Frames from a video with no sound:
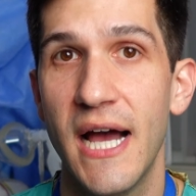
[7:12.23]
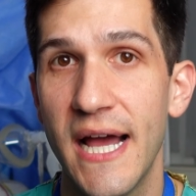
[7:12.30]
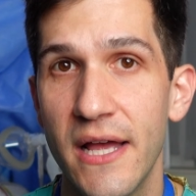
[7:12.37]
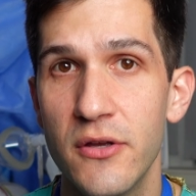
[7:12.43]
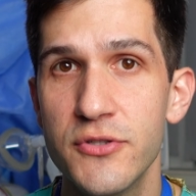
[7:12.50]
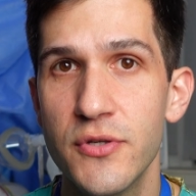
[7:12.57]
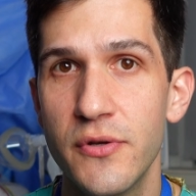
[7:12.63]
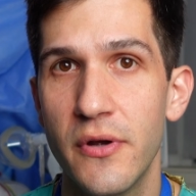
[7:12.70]
I
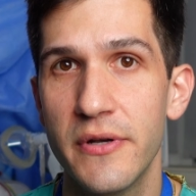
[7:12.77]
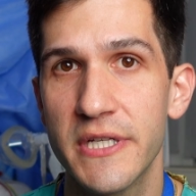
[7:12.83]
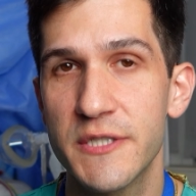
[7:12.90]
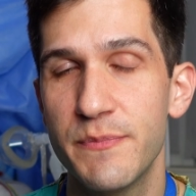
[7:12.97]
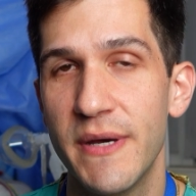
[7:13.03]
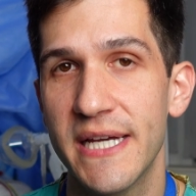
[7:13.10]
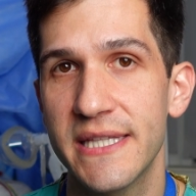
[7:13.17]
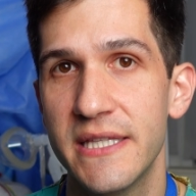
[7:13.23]
also don't
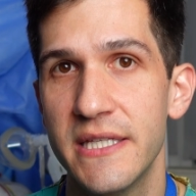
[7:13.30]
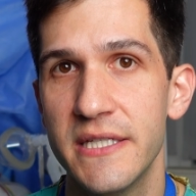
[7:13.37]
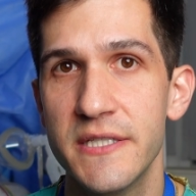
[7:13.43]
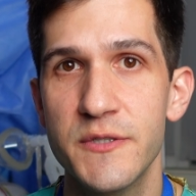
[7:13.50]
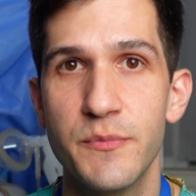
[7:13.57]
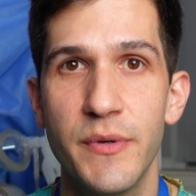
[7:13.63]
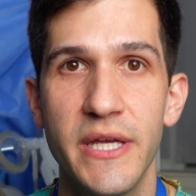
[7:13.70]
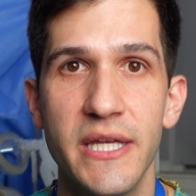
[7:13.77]
expect
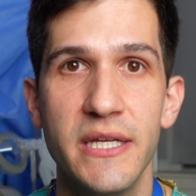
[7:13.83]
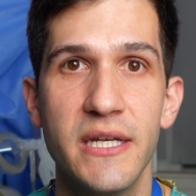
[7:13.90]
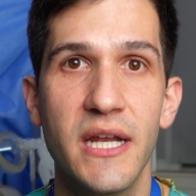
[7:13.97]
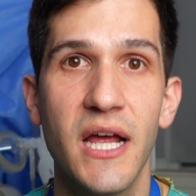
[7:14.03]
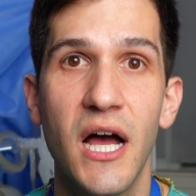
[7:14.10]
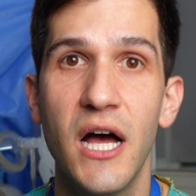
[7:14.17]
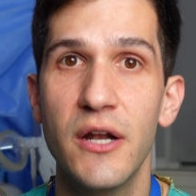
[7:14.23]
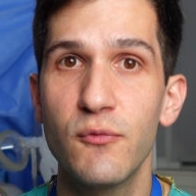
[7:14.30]
this, but
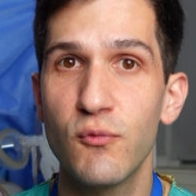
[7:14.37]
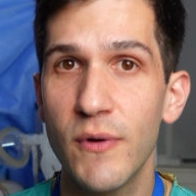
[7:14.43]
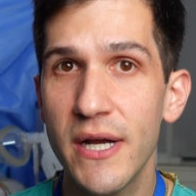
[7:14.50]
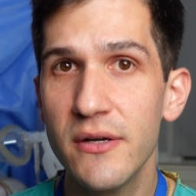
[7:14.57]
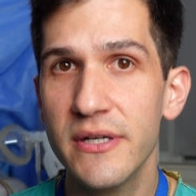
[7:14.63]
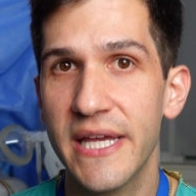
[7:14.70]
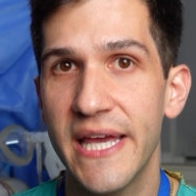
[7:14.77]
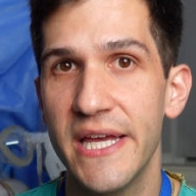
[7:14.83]
on
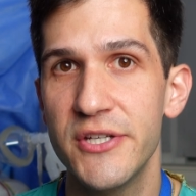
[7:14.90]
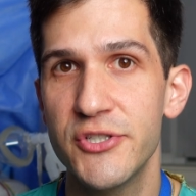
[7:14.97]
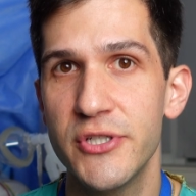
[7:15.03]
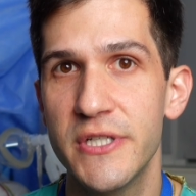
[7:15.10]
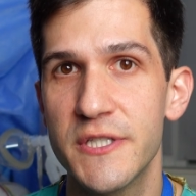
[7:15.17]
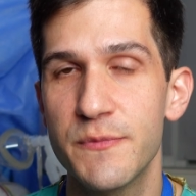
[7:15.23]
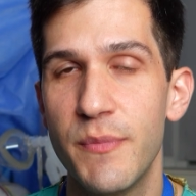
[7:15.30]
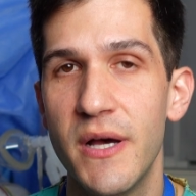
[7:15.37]
rare occasion,
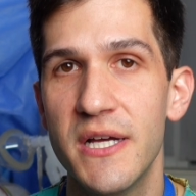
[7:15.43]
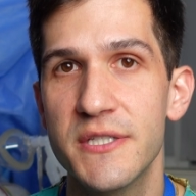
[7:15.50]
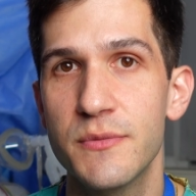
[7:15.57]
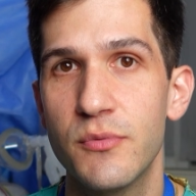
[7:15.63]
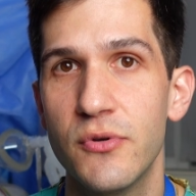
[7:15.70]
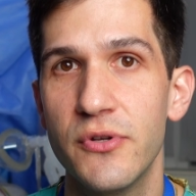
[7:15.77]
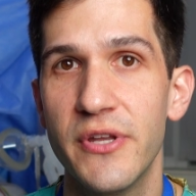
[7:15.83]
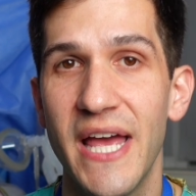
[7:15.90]
it's
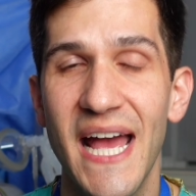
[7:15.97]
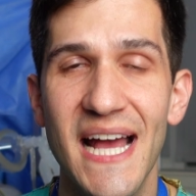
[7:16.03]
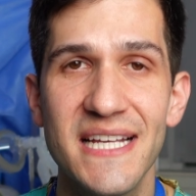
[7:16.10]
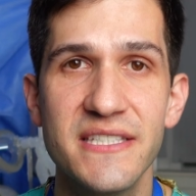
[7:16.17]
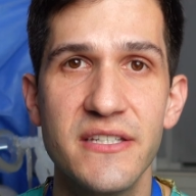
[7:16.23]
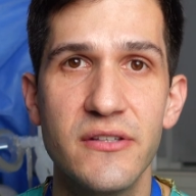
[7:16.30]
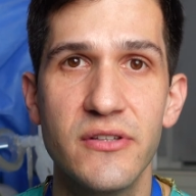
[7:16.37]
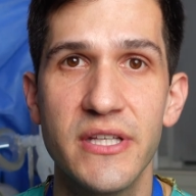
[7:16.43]
possible to
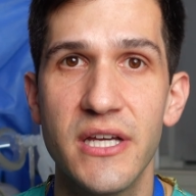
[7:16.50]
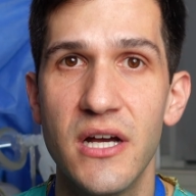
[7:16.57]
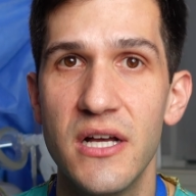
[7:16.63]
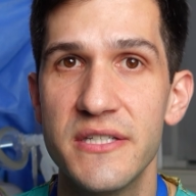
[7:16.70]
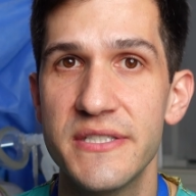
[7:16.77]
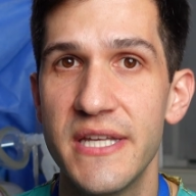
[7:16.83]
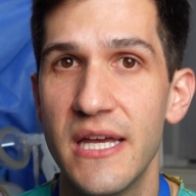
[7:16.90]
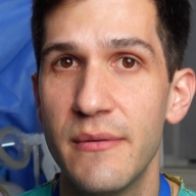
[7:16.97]
accidentally
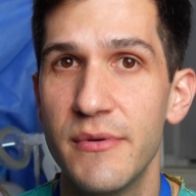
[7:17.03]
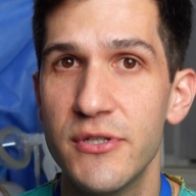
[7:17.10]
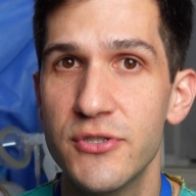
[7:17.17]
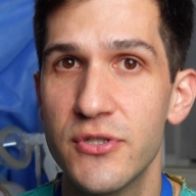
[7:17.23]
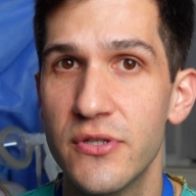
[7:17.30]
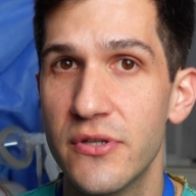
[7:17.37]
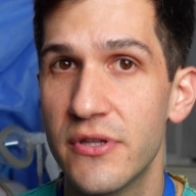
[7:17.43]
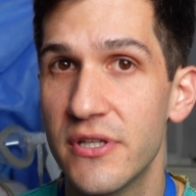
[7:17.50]
cause damage
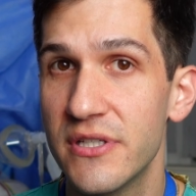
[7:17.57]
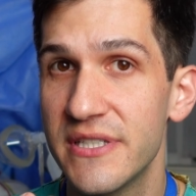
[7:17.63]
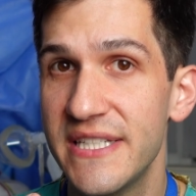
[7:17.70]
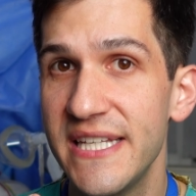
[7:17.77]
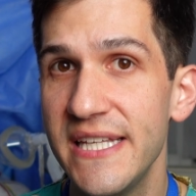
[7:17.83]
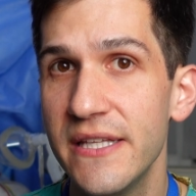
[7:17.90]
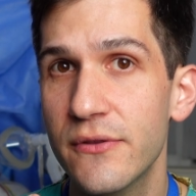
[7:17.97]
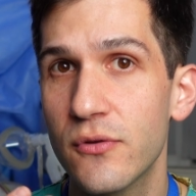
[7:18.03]
to the
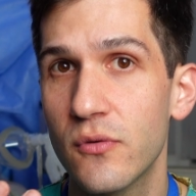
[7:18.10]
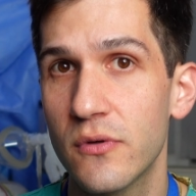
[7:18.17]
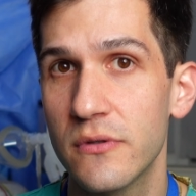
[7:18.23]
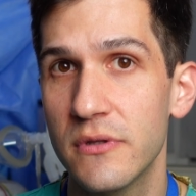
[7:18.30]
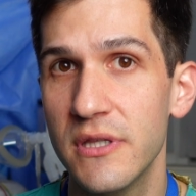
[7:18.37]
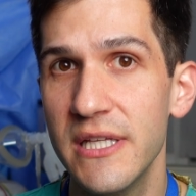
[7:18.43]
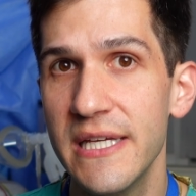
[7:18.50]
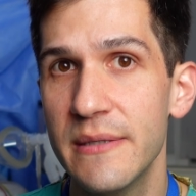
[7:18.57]
teeth or
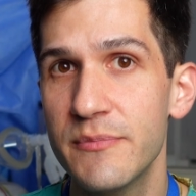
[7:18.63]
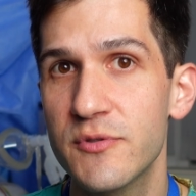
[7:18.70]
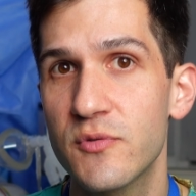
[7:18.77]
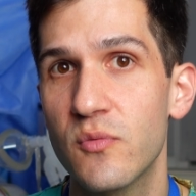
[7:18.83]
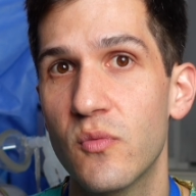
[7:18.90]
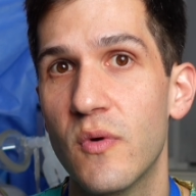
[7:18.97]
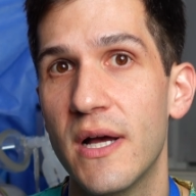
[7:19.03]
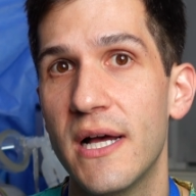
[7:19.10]
lips
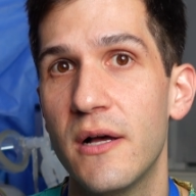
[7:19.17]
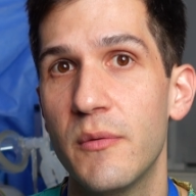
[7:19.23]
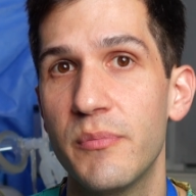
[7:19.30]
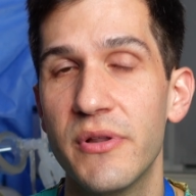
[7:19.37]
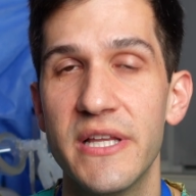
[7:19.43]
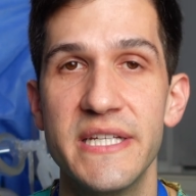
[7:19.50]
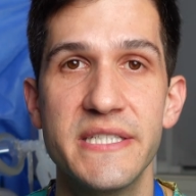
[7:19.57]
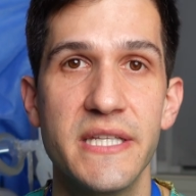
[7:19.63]
while
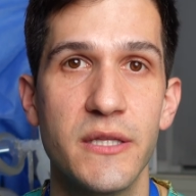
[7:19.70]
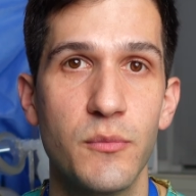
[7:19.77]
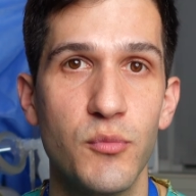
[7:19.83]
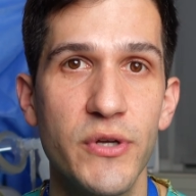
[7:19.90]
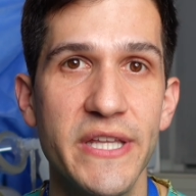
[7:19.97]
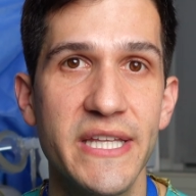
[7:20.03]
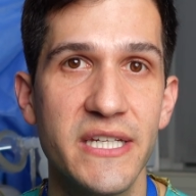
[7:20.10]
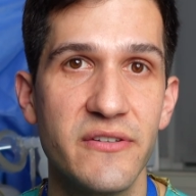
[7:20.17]
placing the
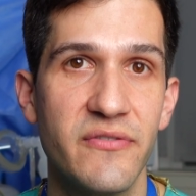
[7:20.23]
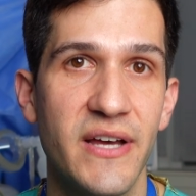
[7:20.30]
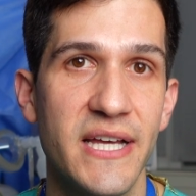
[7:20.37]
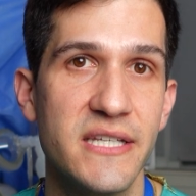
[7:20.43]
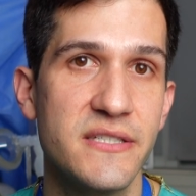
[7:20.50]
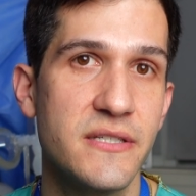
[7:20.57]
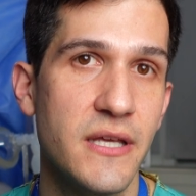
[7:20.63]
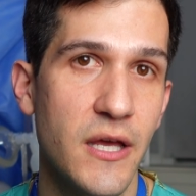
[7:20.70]
breathing
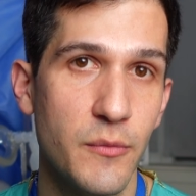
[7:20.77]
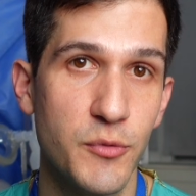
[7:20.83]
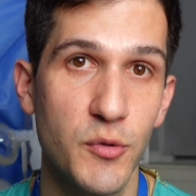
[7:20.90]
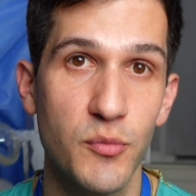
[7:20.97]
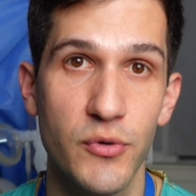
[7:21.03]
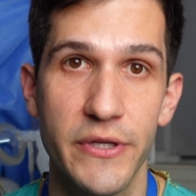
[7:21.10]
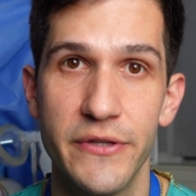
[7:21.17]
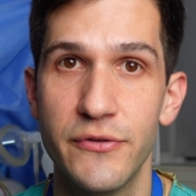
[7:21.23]
device to help you
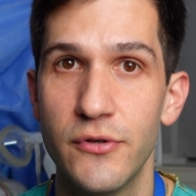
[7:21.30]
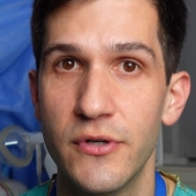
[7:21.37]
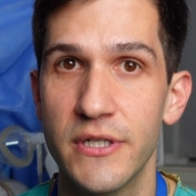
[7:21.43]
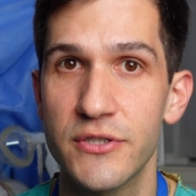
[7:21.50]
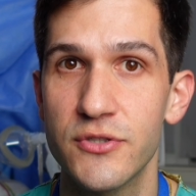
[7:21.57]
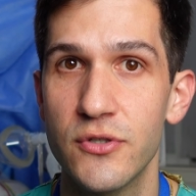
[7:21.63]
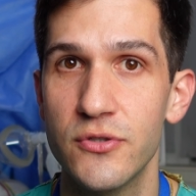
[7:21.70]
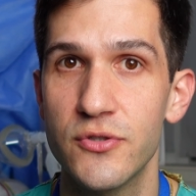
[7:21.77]
breathe during
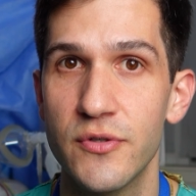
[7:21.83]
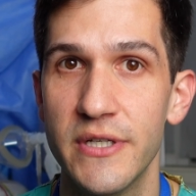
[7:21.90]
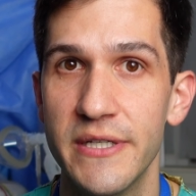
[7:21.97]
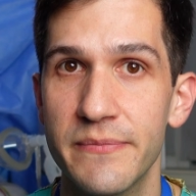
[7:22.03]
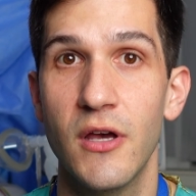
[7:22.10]
surgery.